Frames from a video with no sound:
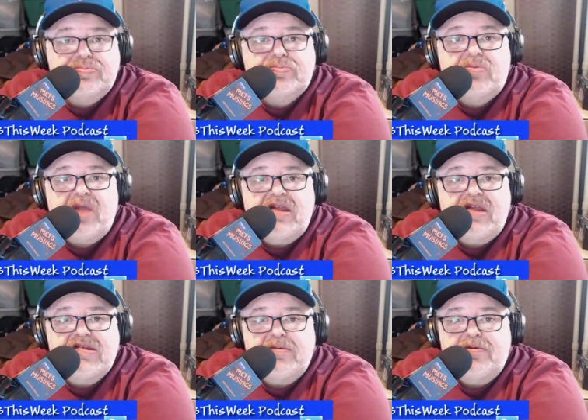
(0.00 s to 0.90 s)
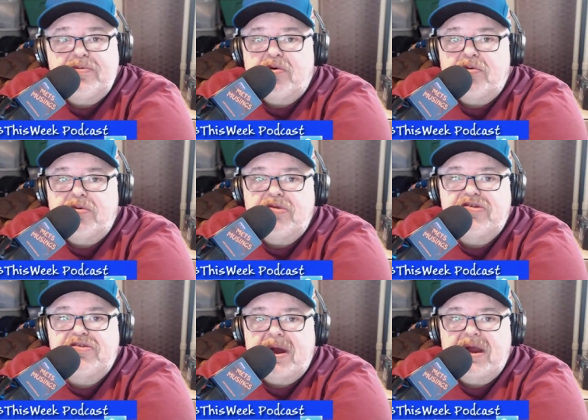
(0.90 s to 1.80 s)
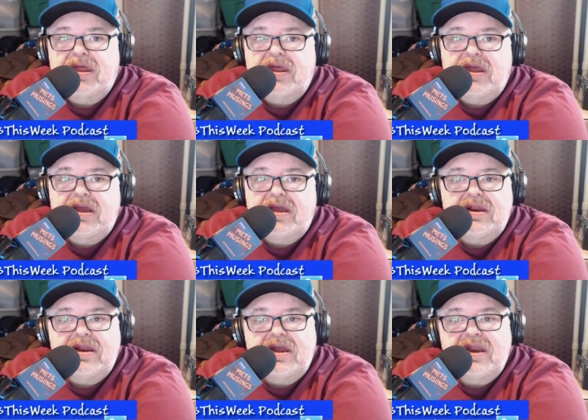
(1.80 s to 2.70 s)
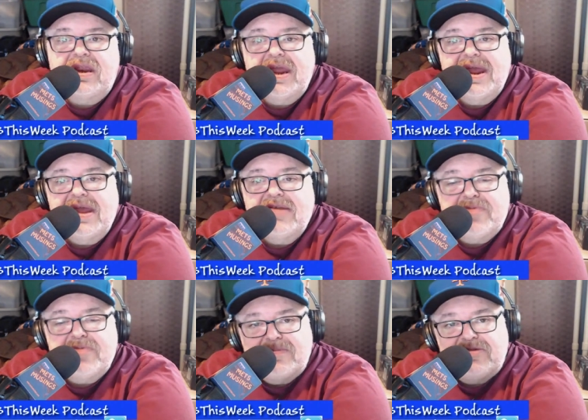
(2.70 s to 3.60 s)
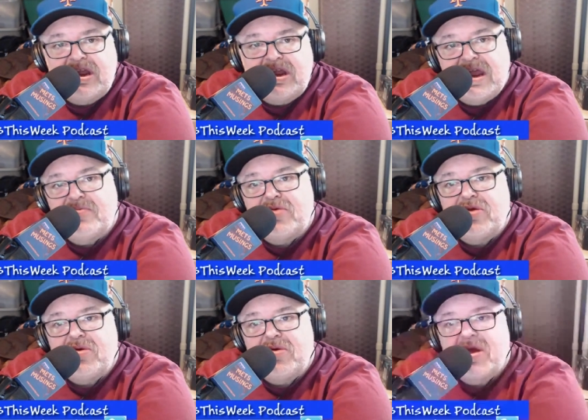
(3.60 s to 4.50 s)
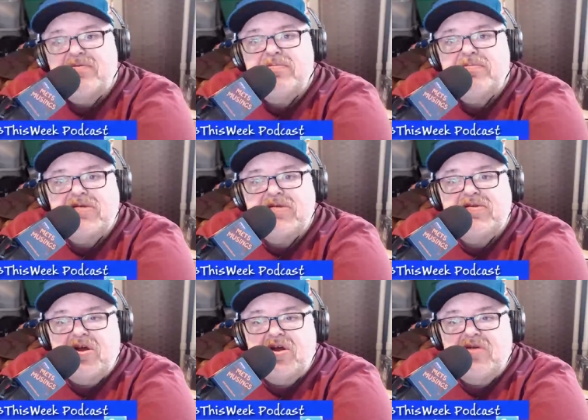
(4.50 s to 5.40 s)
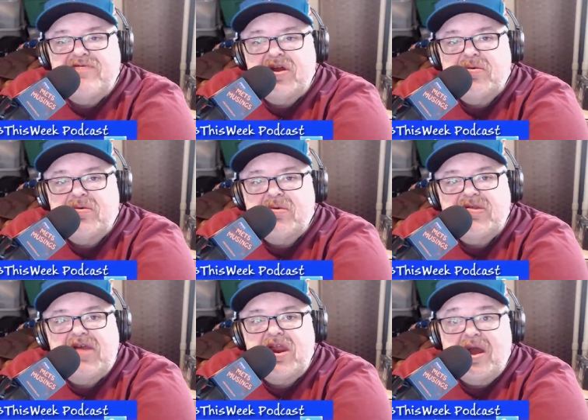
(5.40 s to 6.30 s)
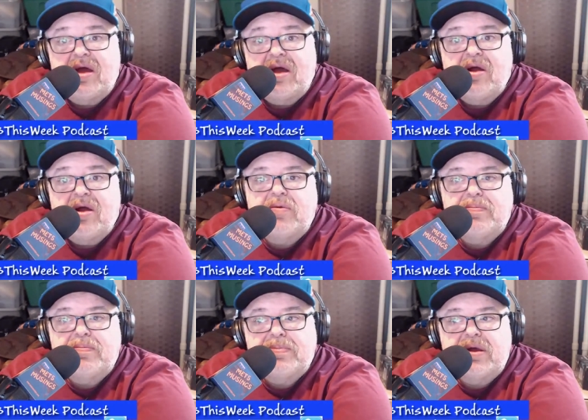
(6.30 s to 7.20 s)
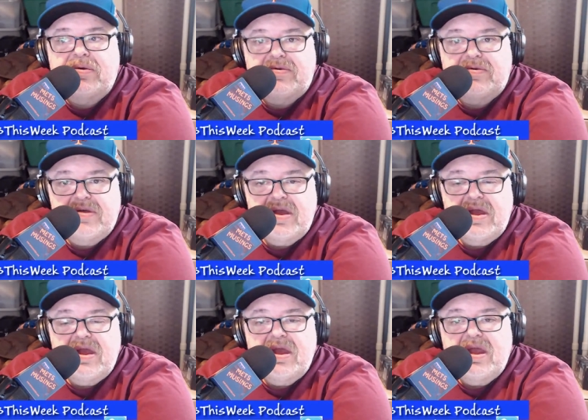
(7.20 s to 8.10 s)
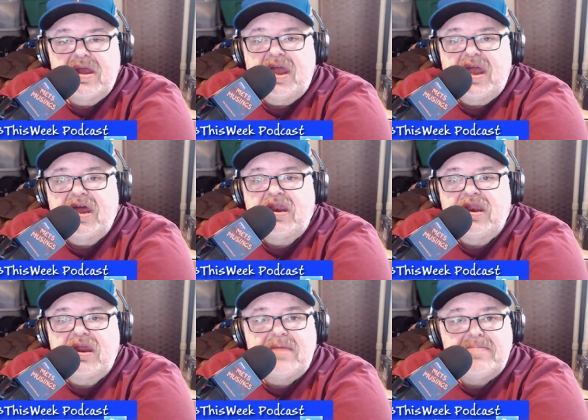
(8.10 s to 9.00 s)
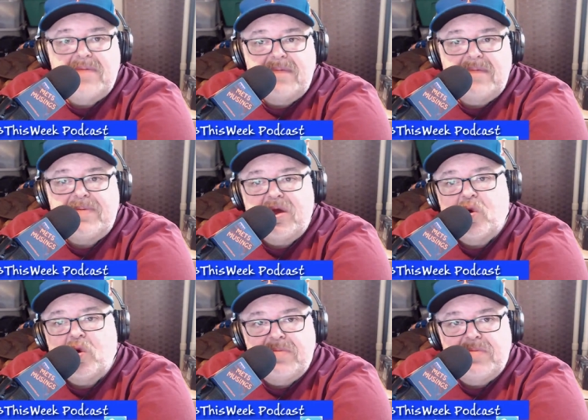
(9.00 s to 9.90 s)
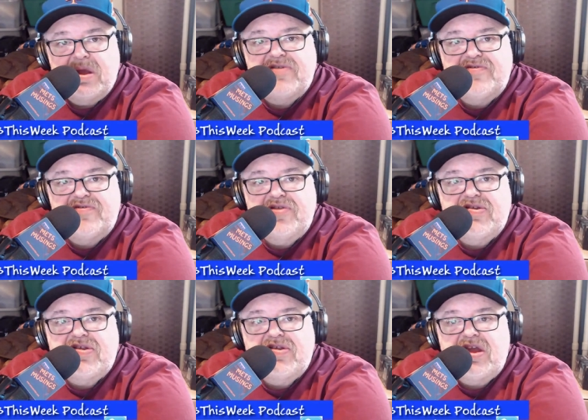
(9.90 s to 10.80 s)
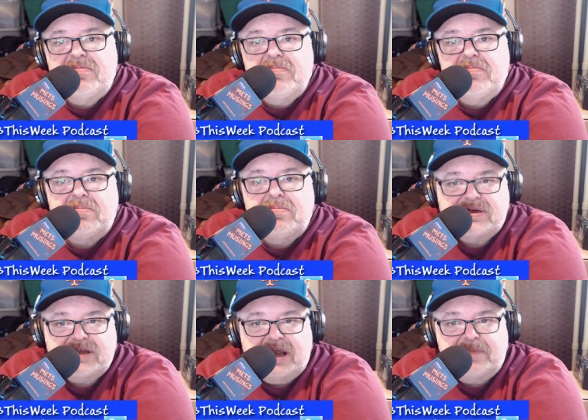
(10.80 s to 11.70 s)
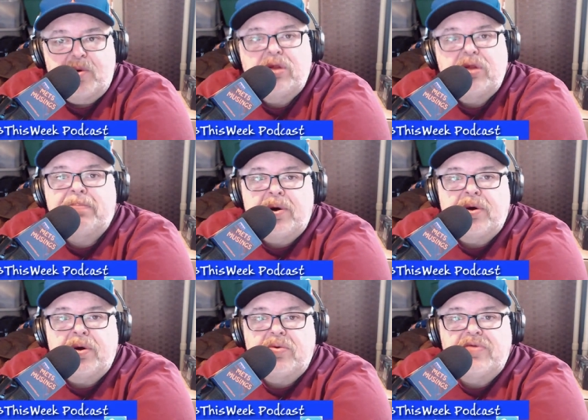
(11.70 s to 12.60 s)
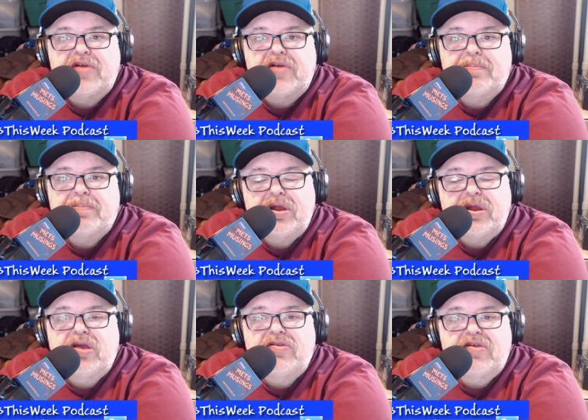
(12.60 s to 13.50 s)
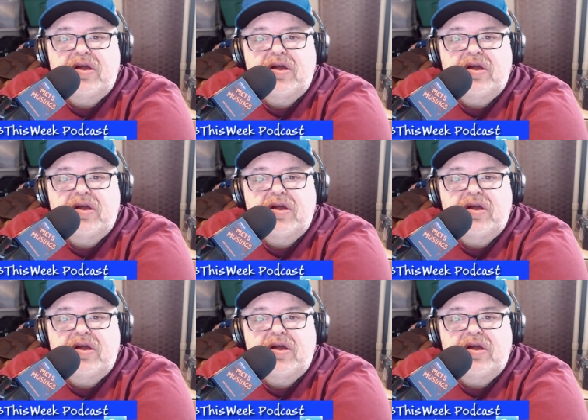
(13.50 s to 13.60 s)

and he seems to be always smiling. And sometimes you need that when you have a mix of young veterans and younger players. And he may be a good mix for this team, much like Marlon Byrd was a couple of years ago.